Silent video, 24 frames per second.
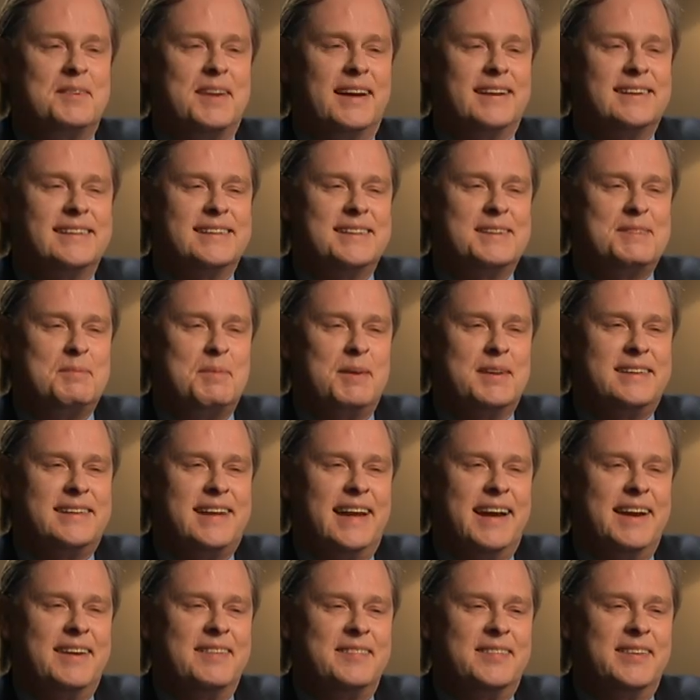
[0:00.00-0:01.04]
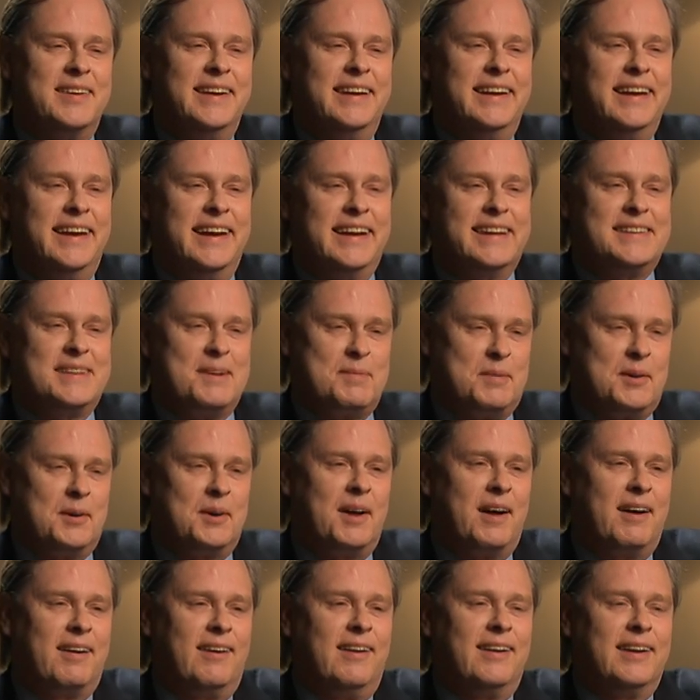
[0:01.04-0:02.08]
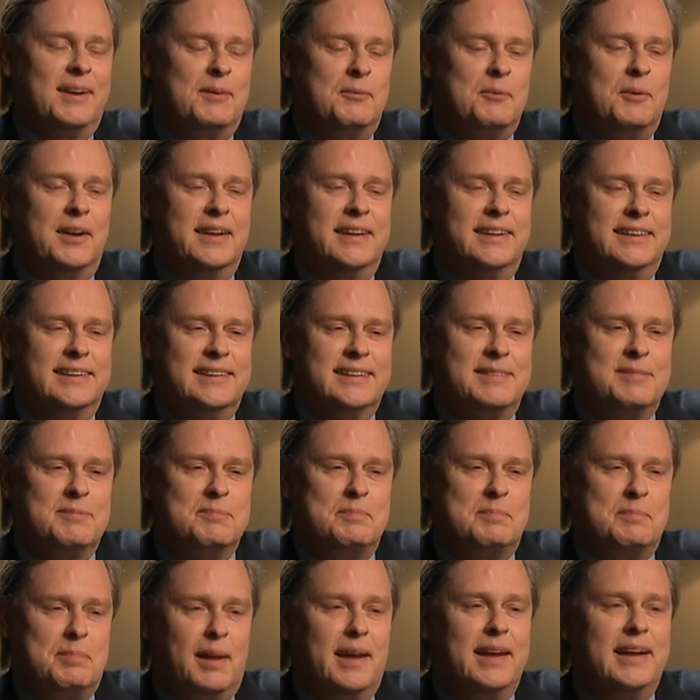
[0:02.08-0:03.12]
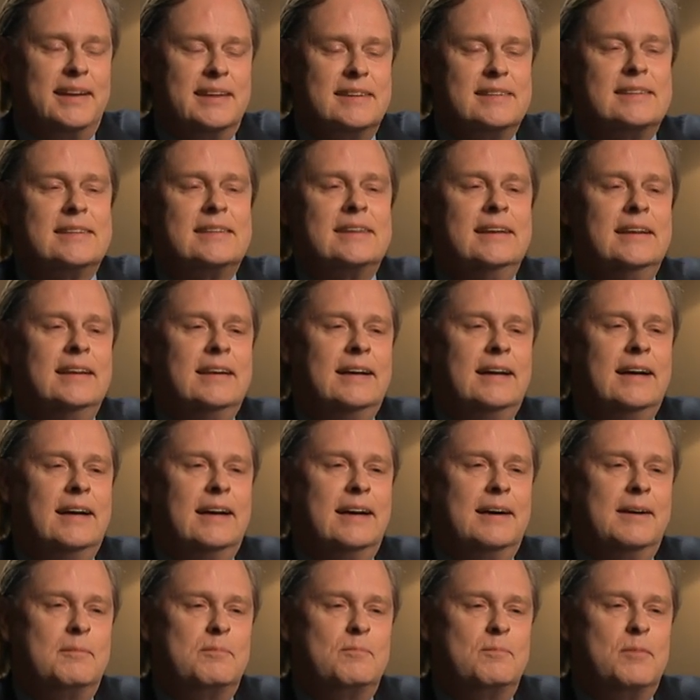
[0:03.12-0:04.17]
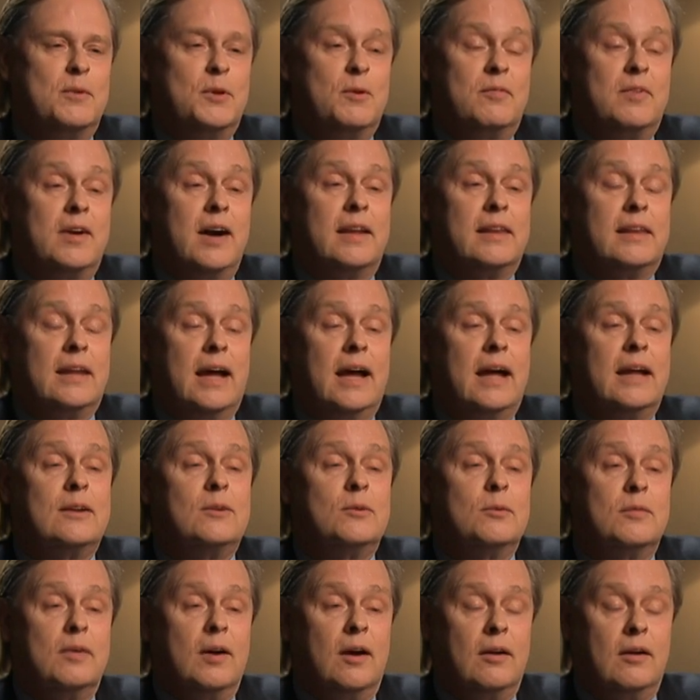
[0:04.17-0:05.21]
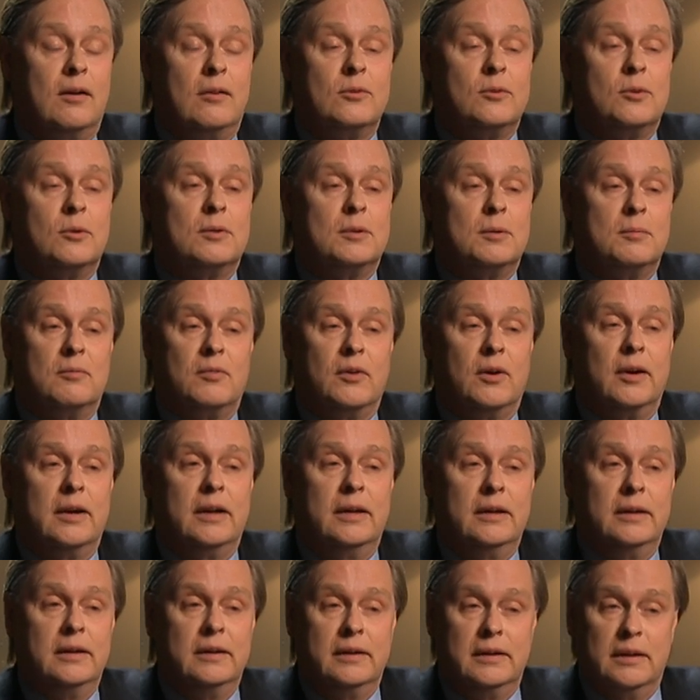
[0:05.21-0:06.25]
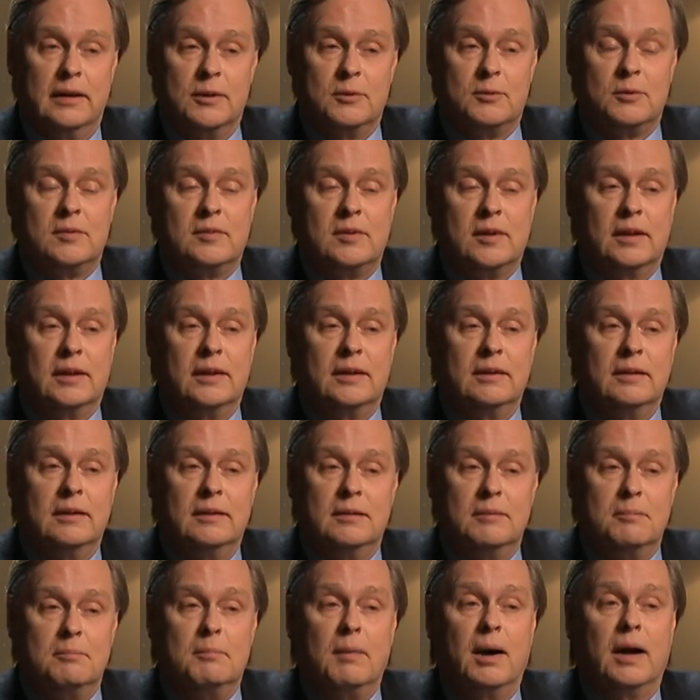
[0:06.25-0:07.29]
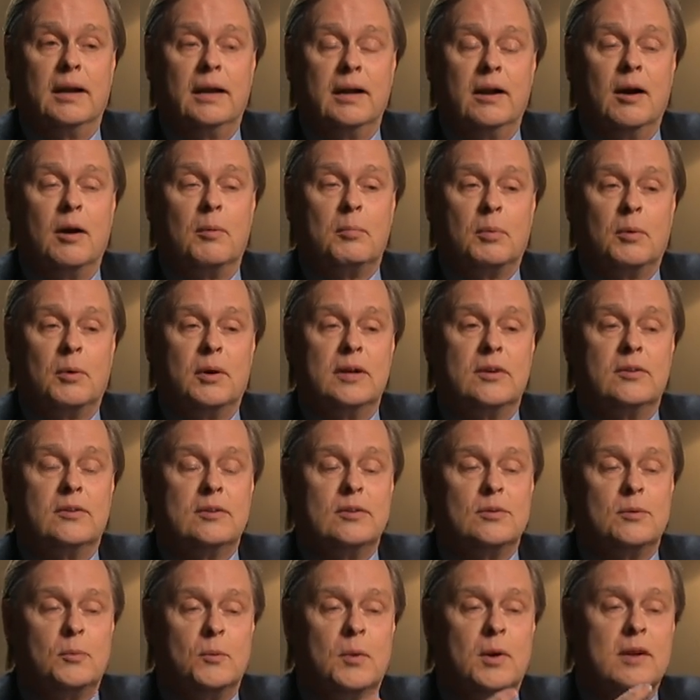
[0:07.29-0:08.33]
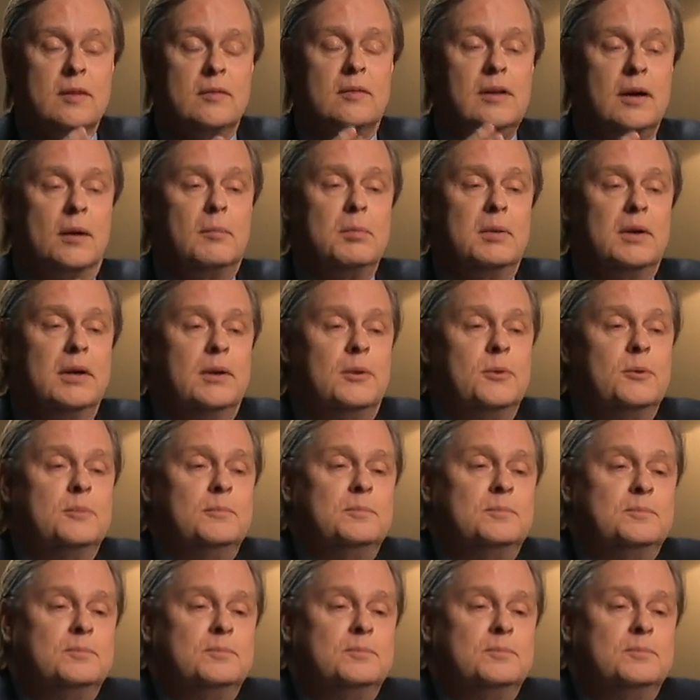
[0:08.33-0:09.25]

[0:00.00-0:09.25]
Texas must have, except they're not all in one place. You've got that. You've got also some very interesting mining operations. What does the company do?